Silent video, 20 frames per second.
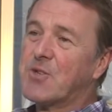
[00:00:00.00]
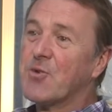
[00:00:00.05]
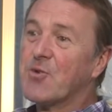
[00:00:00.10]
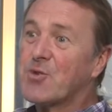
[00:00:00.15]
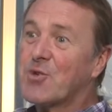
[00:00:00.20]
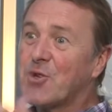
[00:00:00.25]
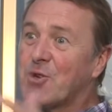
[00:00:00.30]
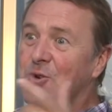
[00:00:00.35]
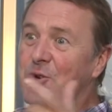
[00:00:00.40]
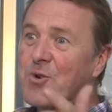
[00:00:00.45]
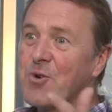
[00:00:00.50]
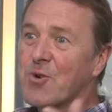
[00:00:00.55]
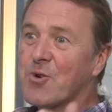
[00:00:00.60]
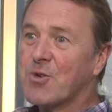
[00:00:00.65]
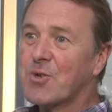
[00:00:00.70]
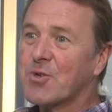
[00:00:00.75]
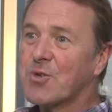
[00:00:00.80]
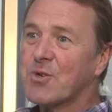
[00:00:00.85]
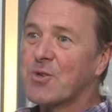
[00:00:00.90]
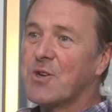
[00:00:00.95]
on
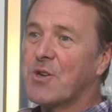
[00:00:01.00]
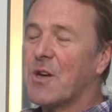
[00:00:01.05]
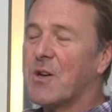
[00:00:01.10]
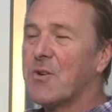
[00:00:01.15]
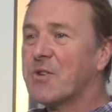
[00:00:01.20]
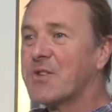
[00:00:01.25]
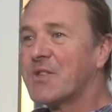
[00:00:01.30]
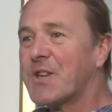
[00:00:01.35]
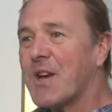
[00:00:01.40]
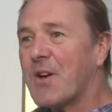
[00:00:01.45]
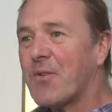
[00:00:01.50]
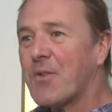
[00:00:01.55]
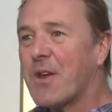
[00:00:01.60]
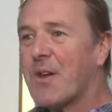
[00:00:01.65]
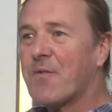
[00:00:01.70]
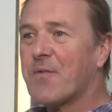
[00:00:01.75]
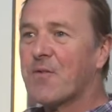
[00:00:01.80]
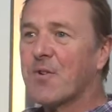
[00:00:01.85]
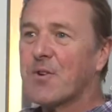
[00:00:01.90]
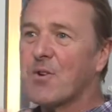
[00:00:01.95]
tours, and, you know, to South
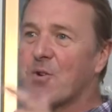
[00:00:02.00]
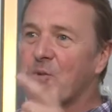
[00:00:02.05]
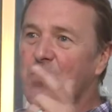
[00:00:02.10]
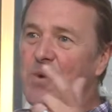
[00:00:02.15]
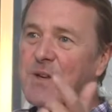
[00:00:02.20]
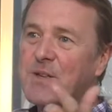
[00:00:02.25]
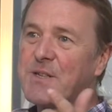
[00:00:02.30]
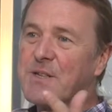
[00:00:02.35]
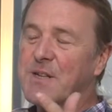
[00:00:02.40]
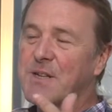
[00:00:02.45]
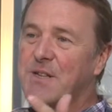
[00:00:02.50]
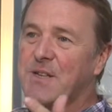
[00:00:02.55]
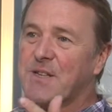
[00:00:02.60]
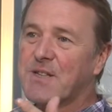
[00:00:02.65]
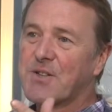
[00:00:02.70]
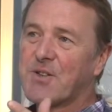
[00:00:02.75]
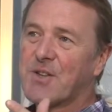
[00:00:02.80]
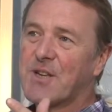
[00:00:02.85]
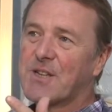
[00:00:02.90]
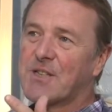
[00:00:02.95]
Africa, West Indies
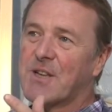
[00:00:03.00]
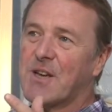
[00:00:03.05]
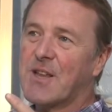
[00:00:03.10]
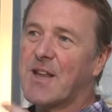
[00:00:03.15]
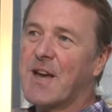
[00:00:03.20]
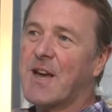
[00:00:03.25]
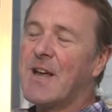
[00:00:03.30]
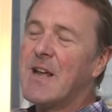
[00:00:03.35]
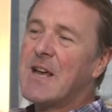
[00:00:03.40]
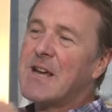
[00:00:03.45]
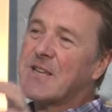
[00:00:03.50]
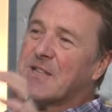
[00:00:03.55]
and things like that.